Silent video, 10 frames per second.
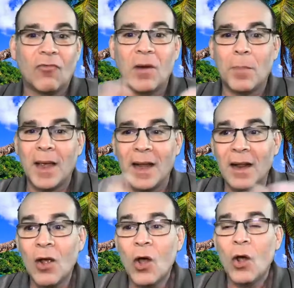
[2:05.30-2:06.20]
repeat.
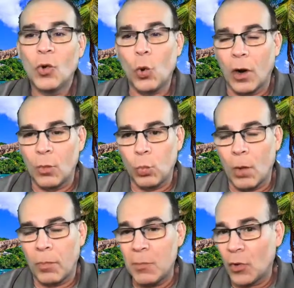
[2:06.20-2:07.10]
Well,
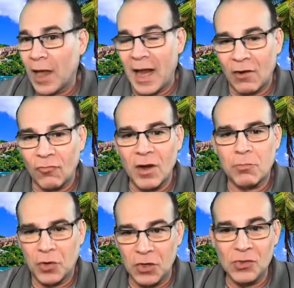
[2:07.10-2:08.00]
people can't
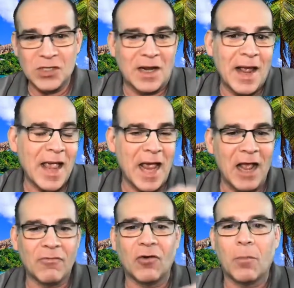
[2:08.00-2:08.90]
reproduce, and they can't
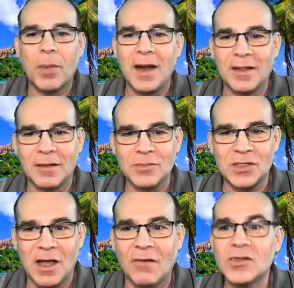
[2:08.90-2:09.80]
even repeat it
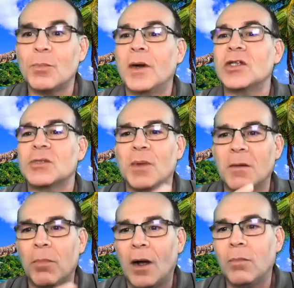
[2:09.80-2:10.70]
themselves, but it's been
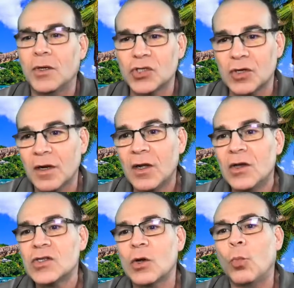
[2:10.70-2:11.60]
published.
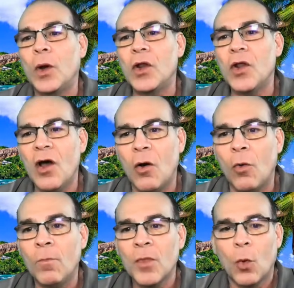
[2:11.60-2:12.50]
So we know
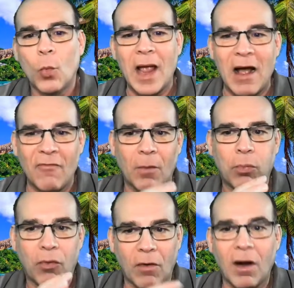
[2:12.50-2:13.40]
we have a
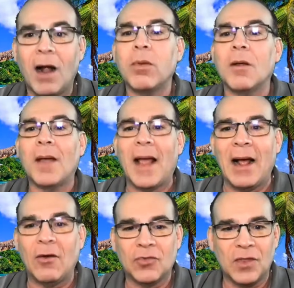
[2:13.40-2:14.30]
problem
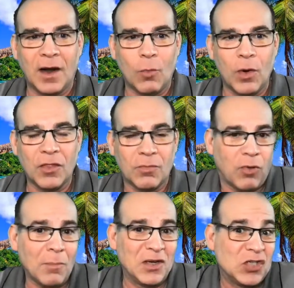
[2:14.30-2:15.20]
out there with
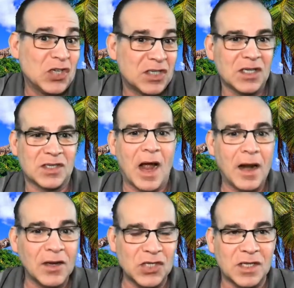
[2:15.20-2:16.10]
probably just
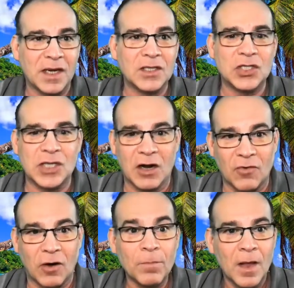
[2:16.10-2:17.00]
dishonesty in
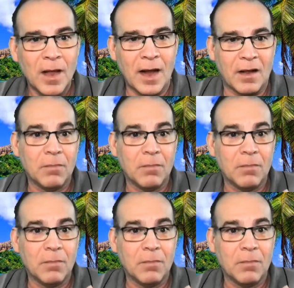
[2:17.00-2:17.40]
general. And,